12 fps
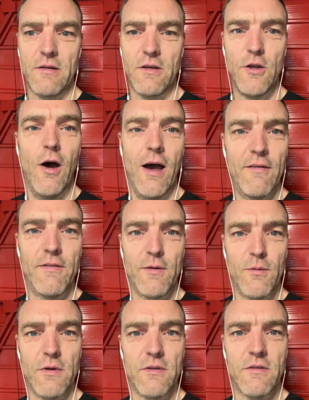not having
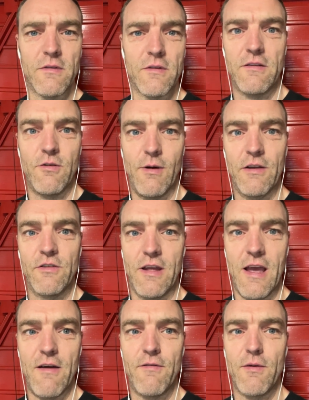one to actually
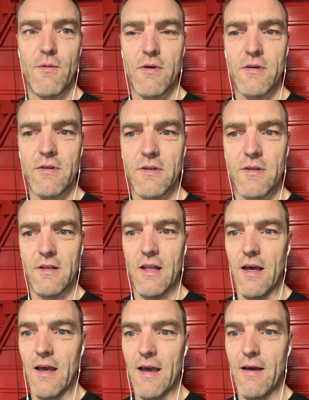having one
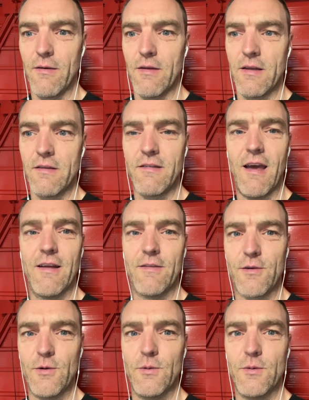like how
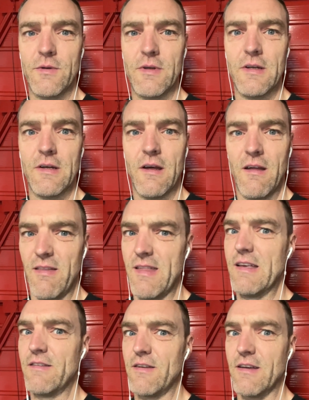tactical
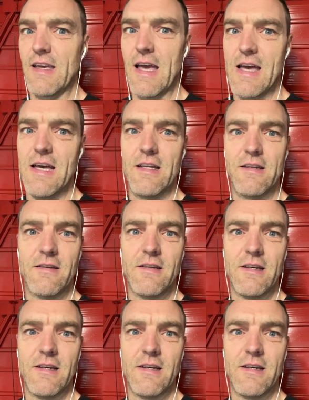things can get and